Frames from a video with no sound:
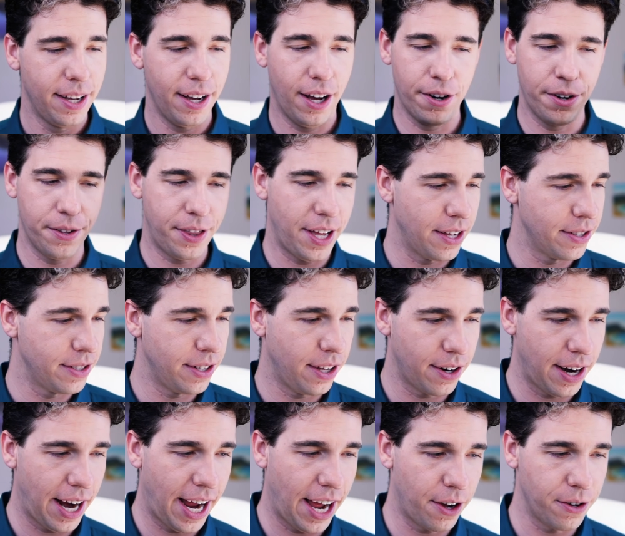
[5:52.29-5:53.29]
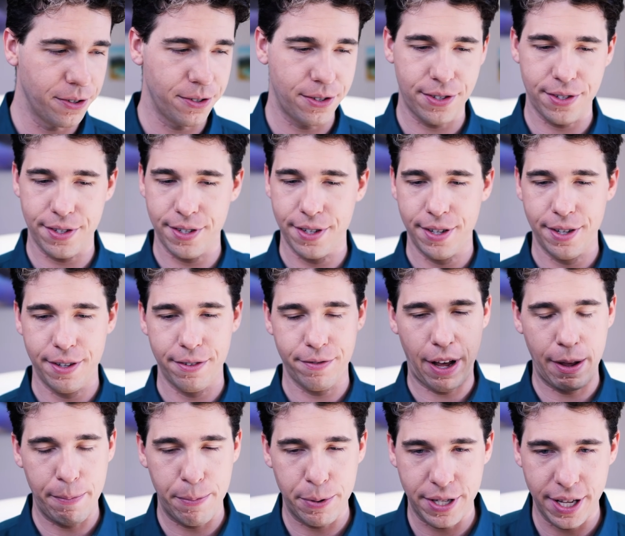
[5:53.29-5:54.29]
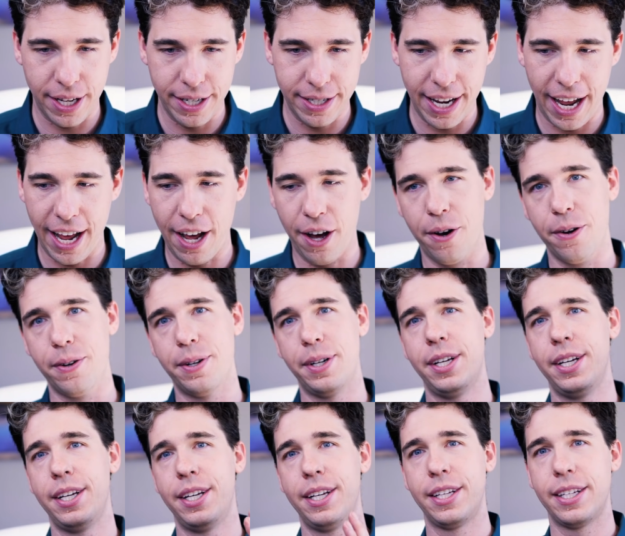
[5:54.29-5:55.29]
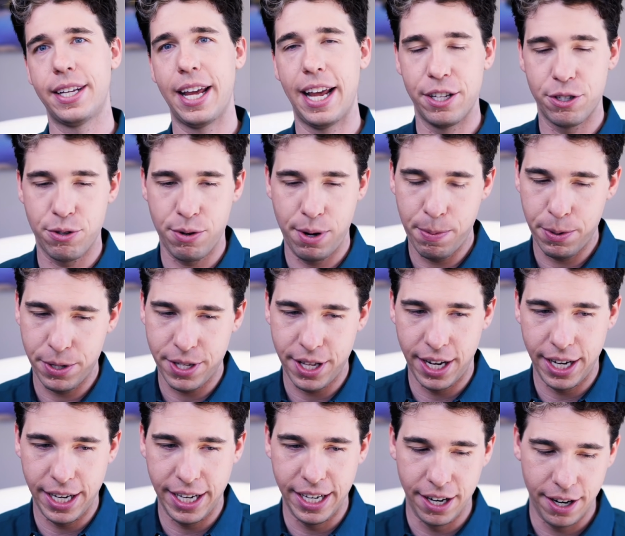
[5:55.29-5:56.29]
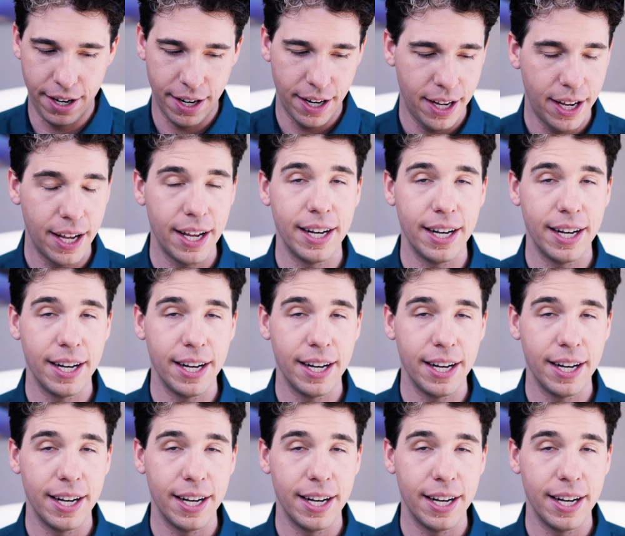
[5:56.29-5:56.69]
$100,000 house, 5% down, gains 3% a year.